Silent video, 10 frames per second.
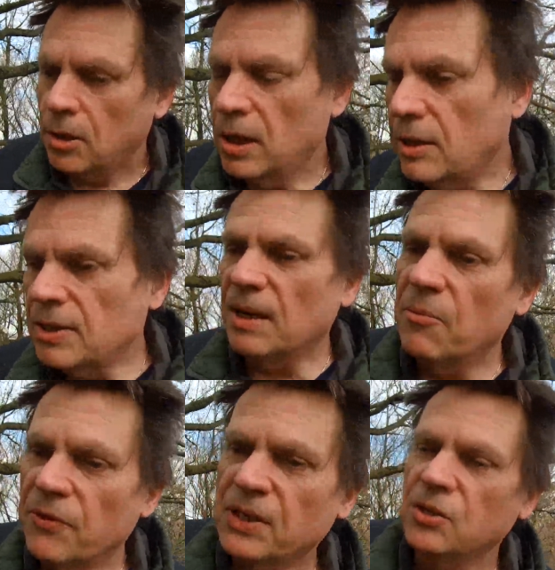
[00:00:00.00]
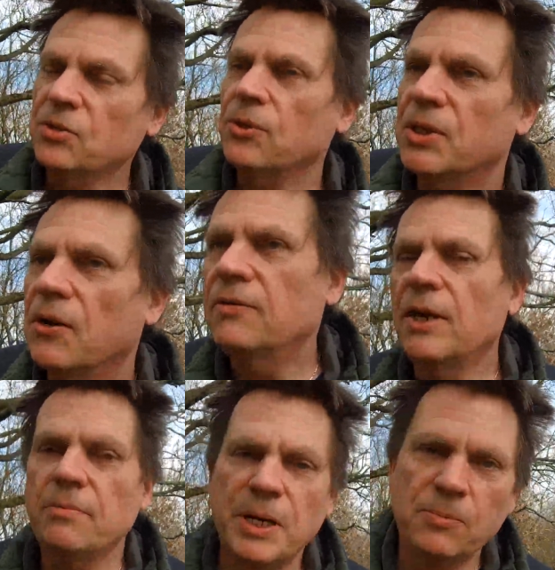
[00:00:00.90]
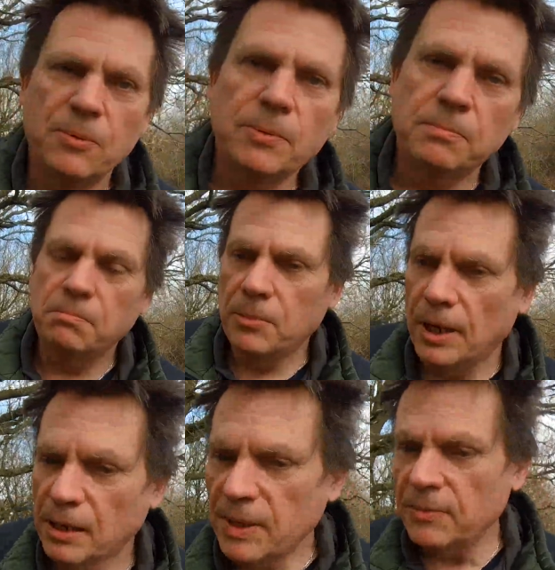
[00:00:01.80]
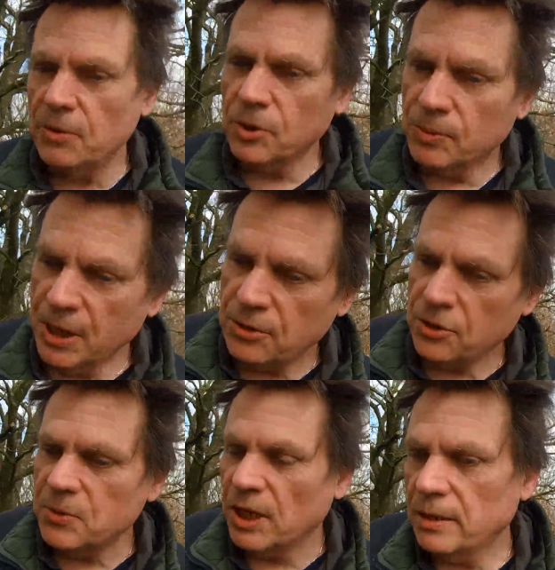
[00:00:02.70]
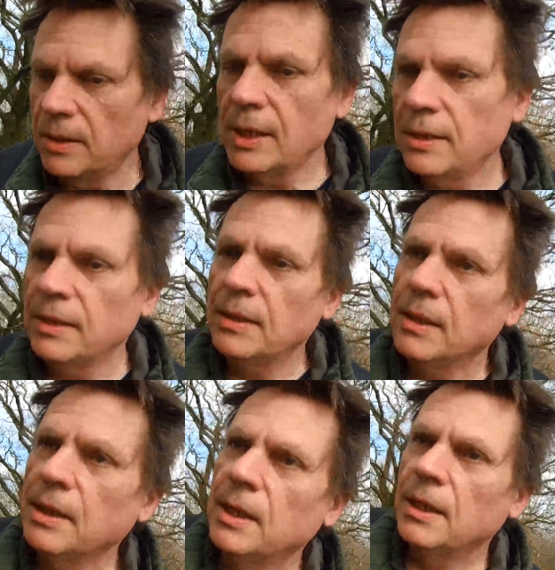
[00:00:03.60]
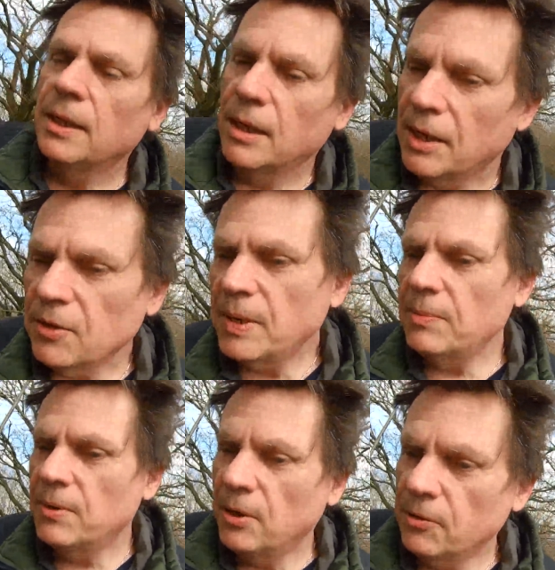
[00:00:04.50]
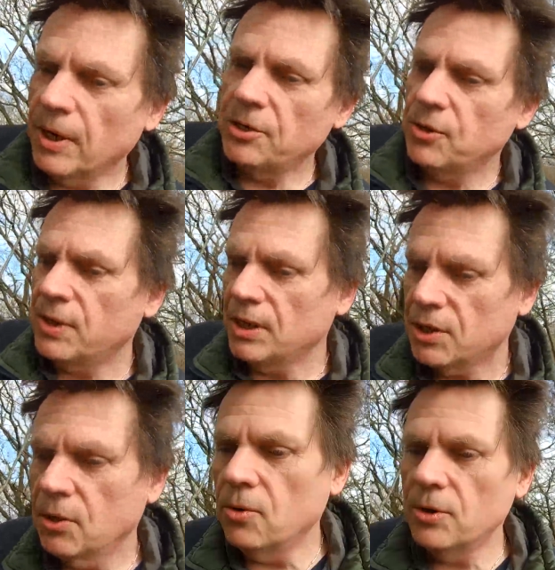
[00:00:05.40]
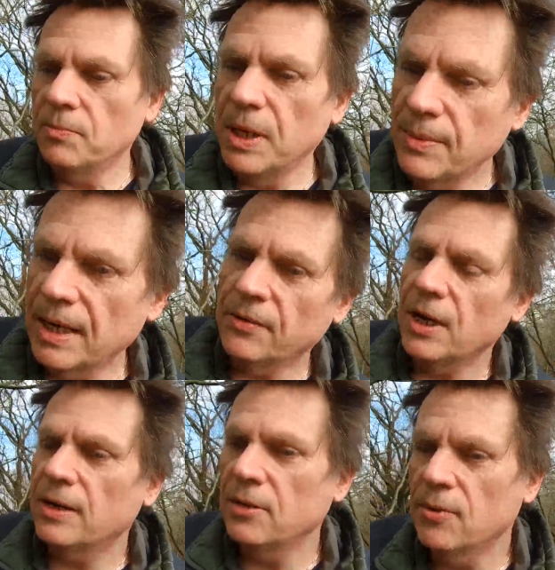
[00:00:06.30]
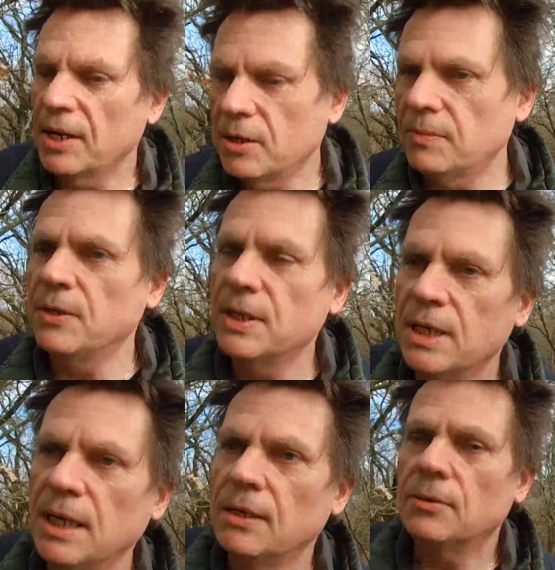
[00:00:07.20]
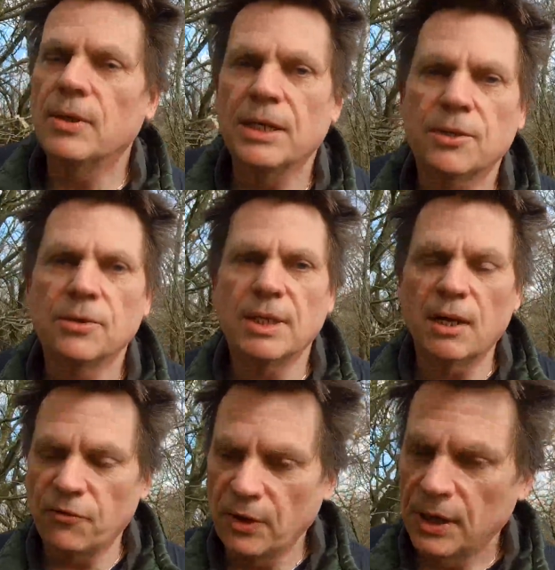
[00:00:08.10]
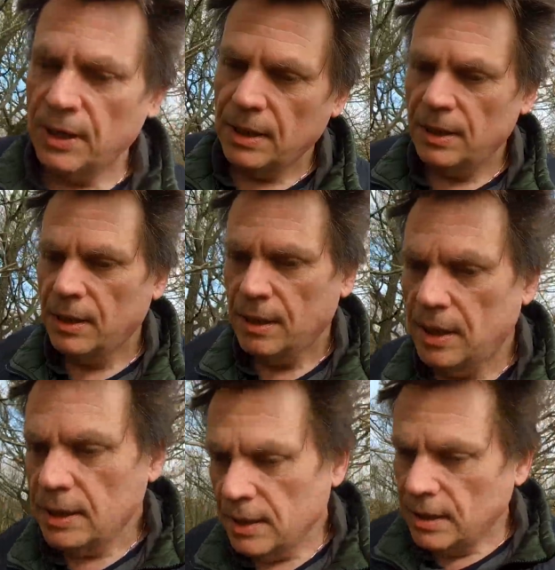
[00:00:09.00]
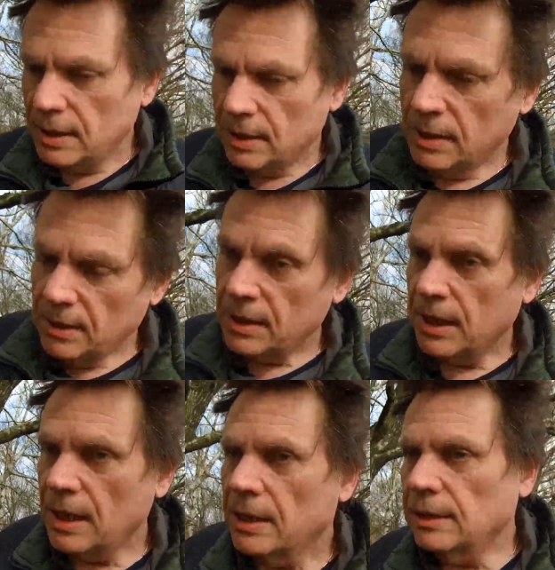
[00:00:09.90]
And some of it's as a result of knowing people like the people that watch my YouTube channel, and other people on the Rangers Discord, and people out there in the rant community, all that sort of stuff. So yeah,